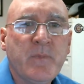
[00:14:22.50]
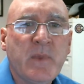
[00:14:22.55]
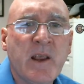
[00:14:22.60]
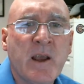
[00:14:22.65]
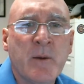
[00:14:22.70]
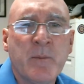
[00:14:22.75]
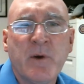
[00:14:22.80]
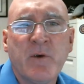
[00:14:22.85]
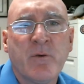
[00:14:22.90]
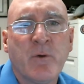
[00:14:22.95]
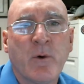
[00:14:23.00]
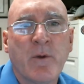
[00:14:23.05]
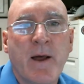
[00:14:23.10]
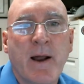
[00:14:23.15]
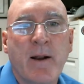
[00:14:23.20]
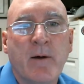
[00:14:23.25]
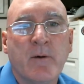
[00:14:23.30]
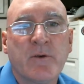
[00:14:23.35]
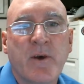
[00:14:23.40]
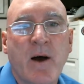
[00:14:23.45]
And before
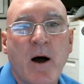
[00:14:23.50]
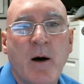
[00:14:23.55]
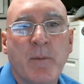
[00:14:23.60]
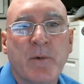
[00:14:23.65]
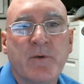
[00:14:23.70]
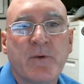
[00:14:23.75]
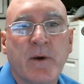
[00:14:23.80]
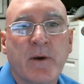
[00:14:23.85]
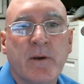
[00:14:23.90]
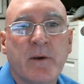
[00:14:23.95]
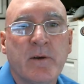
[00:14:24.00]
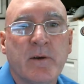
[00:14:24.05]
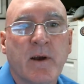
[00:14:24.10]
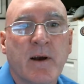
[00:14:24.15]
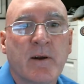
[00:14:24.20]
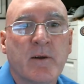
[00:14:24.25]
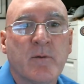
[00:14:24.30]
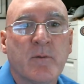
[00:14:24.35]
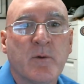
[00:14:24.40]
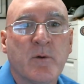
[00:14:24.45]
that, I was a homicide
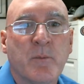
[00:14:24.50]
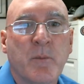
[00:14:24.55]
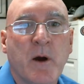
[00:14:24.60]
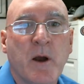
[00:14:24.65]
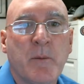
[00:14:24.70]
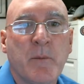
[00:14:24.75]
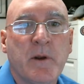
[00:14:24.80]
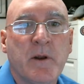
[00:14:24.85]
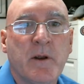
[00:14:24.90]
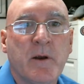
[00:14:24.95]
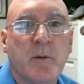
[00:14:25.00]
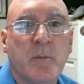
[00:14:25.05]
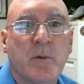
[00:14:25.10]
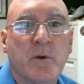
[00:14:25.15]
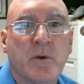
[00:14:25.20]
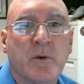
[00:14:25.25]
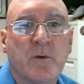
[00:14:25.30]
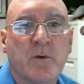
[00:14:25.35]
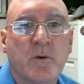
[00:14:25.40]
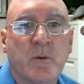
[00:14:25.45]
detective with Miami Dade
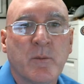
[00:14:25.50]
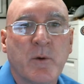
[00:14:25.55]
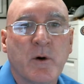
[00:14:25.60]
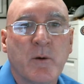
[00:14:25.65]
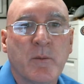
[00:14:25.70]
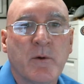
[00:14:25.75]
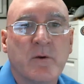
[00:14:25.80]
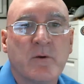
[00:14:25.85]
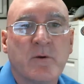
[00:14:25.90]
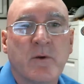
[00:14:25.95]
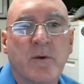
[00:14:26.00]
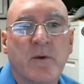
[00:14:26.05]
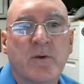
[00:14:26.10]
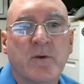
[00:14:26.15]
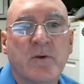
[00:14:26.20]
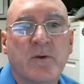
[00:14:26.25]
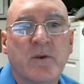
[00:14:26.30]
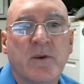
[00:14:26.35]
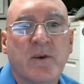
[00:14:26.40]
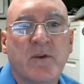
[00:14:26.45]
Police Department. So
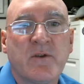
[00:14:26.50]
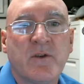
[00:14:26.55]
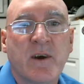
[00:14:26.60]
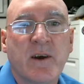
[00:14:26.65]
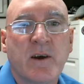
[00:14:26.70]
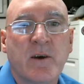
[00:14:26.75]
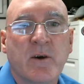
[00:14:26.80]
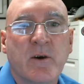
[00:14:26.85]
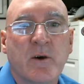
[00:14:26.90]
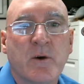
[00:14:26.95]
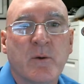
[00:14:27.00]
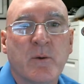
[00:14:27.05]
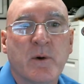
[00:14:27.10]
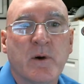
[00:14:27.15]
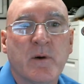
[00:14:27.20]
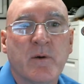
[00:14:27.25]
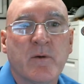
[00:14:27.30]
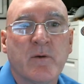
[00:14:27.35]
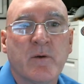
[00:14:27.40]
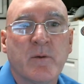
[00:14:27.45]
this is a second
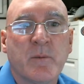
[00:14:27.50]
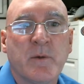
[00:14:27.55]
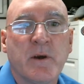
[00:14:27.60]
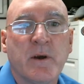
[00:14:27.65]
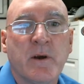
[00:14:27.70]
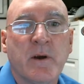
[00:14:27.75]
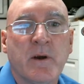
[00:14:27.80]
career for me